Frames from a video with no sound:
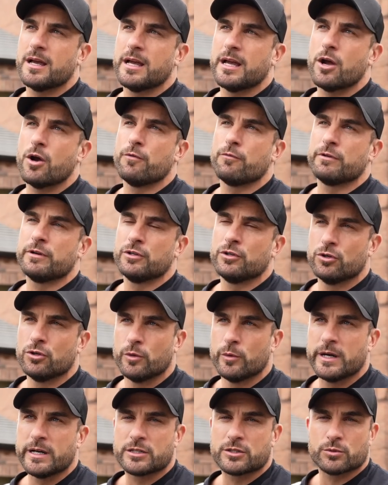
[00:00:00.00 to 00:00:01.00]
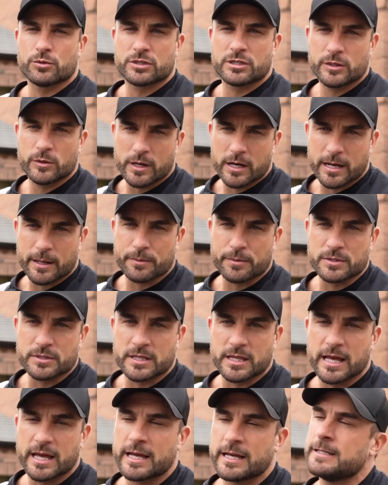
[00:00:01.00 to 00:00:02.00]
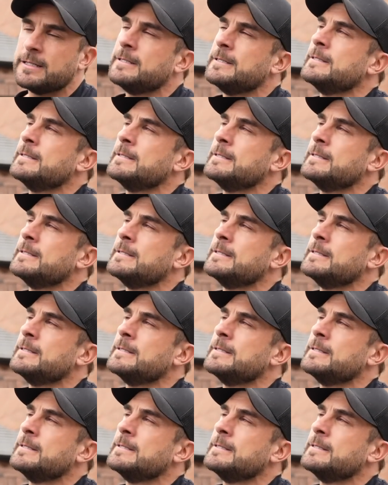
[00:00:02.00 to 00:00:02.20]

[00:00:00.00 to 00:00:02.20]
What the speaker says: over in Norway, so we'll see what happens there.